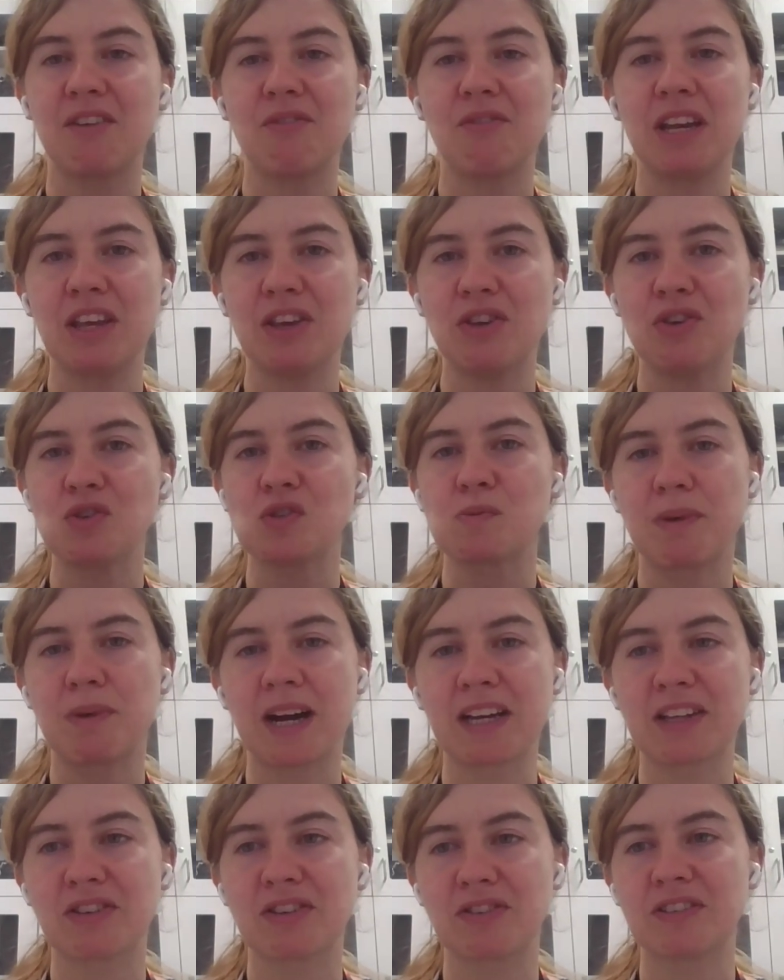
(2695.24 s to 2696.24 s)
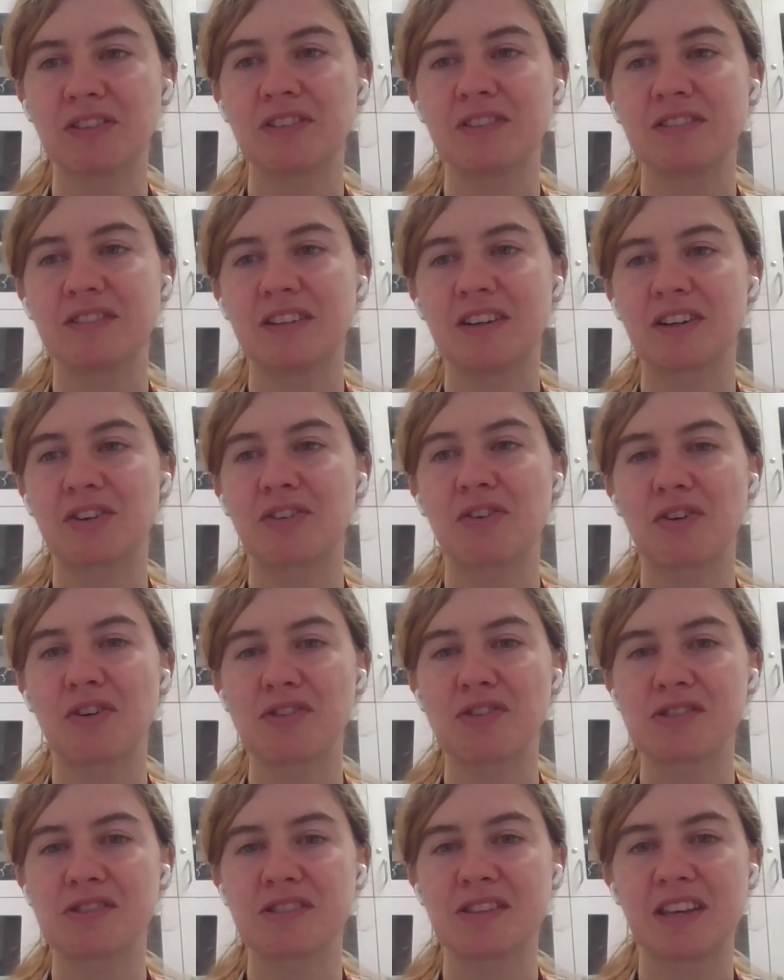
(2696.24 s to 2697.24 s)
really use Python
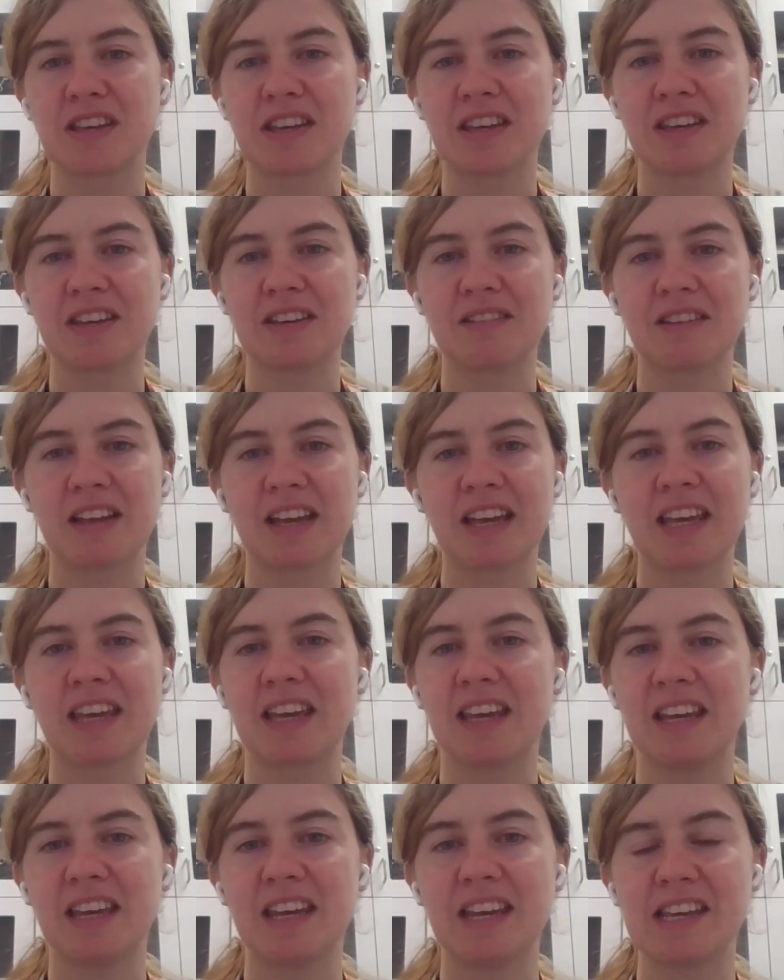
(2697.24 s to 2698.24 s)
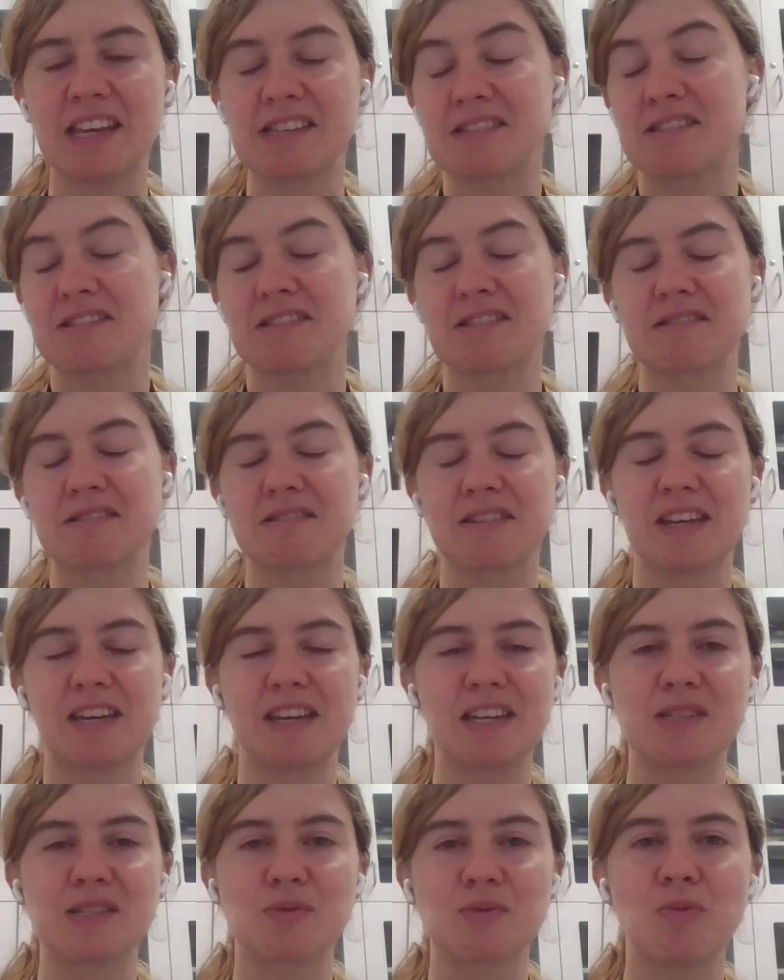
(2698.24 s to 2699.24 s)
across the in his
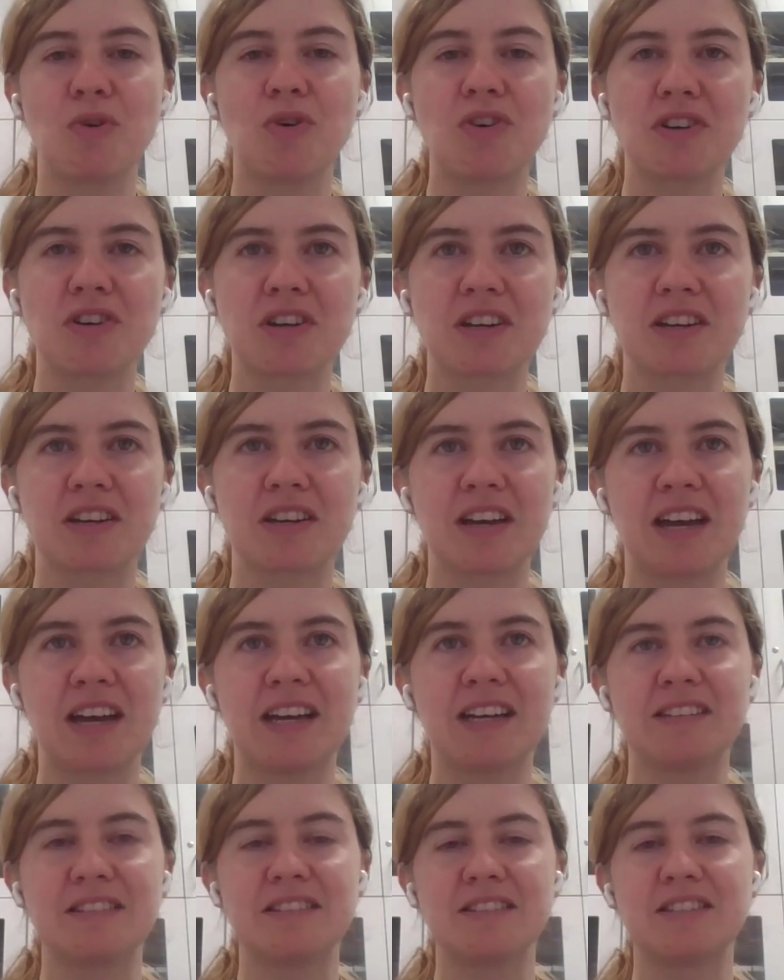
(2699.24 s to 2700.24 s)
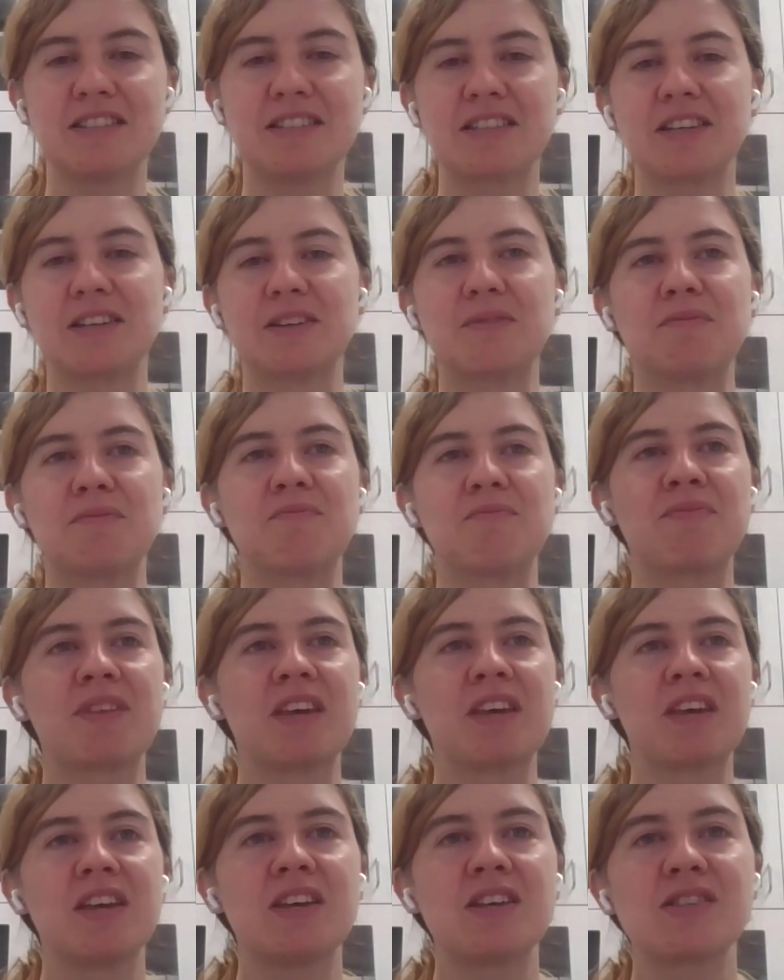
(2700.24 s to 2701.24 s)
work, and
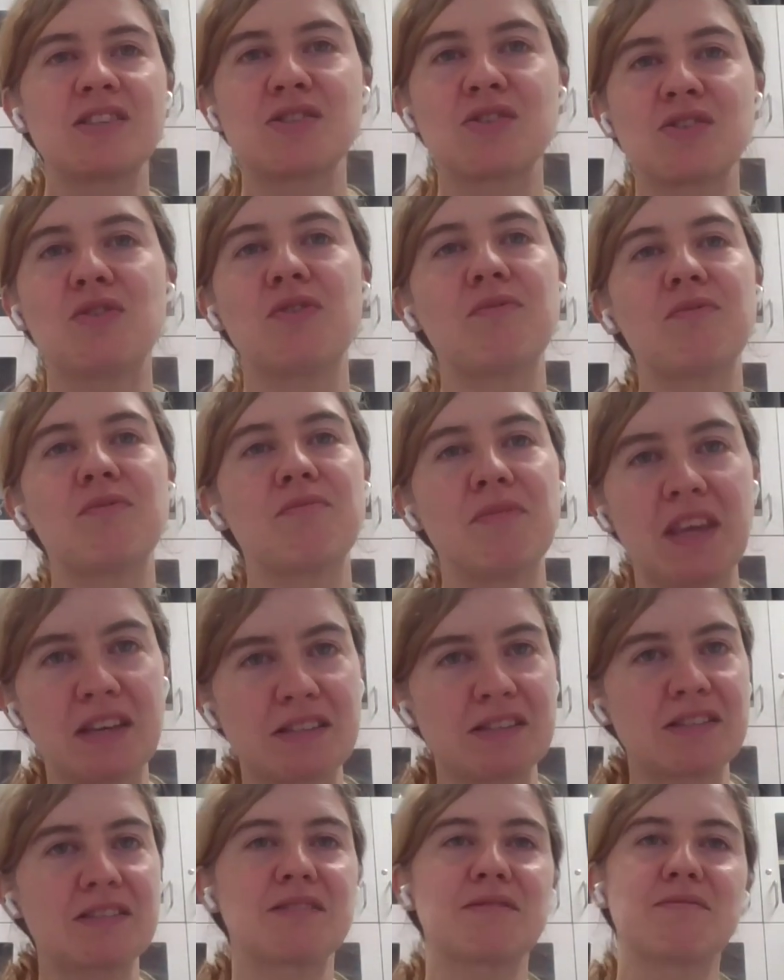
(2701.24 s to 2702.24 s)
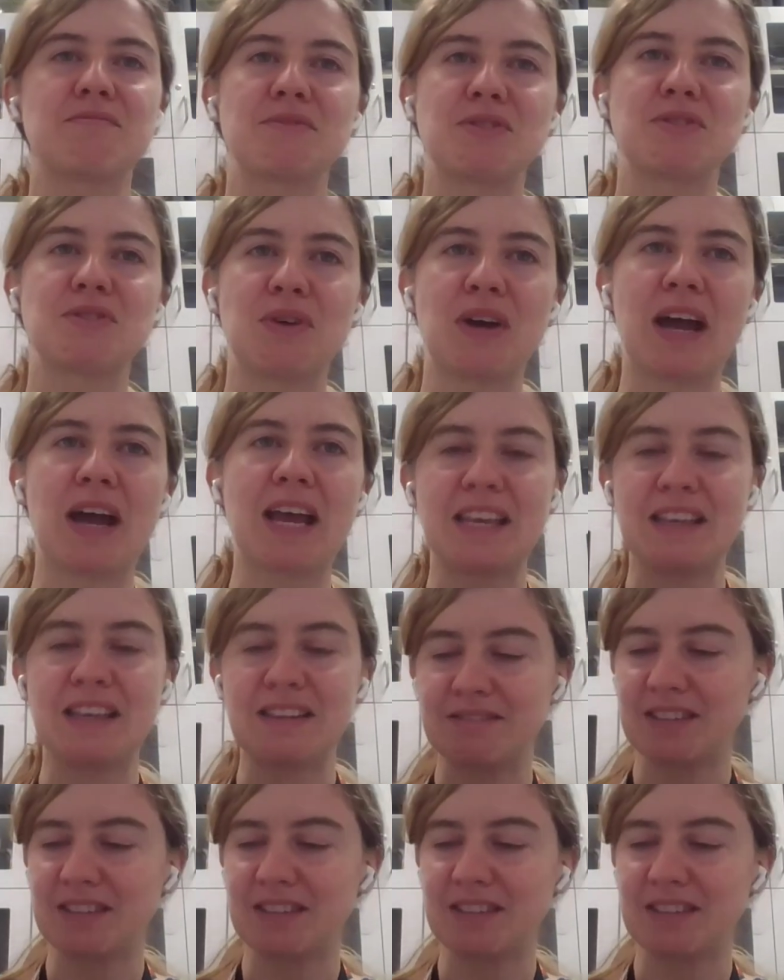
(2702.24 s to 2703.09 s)
so yes. So I